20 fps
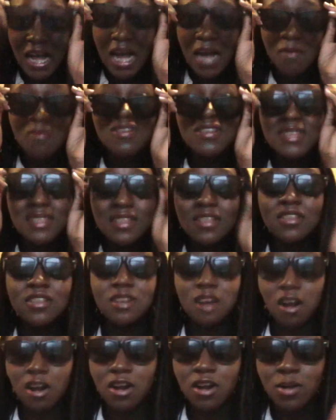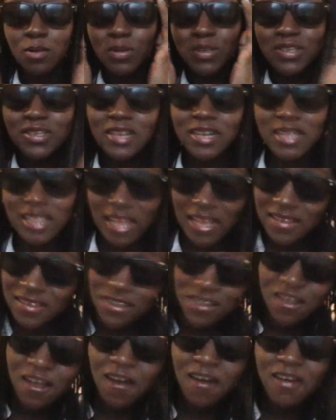I was in the dark with
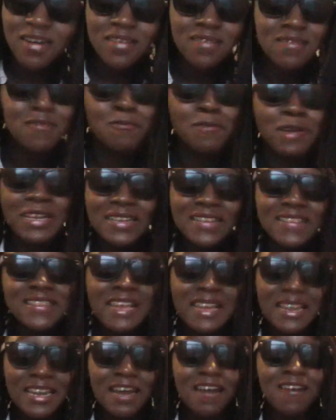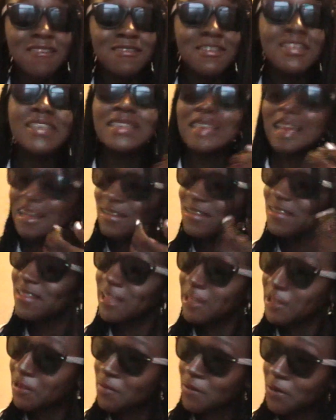sunglasses on. Way to stand out. Yes,
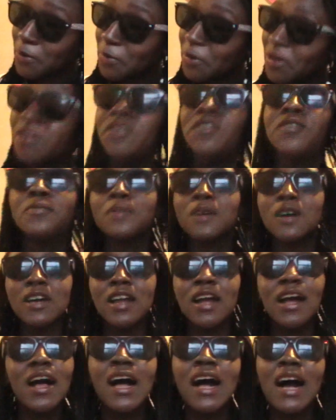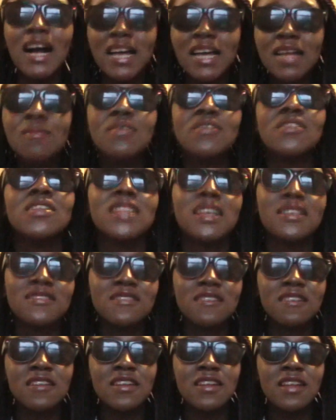thank you very much. But I had my
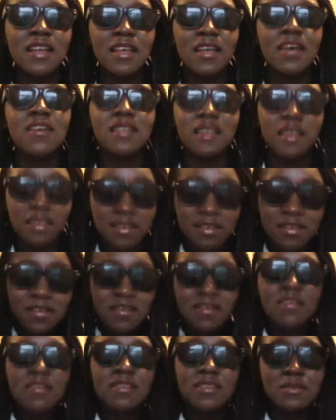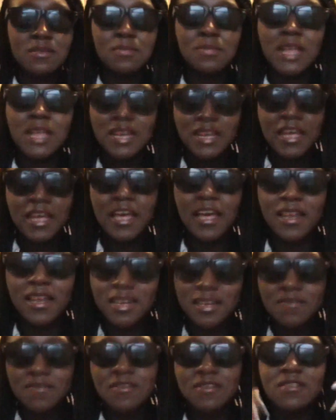sunglasses on, and I had like a little backpack.
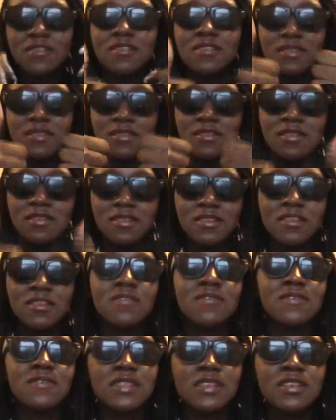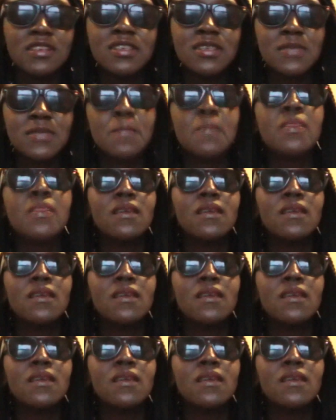It was nice.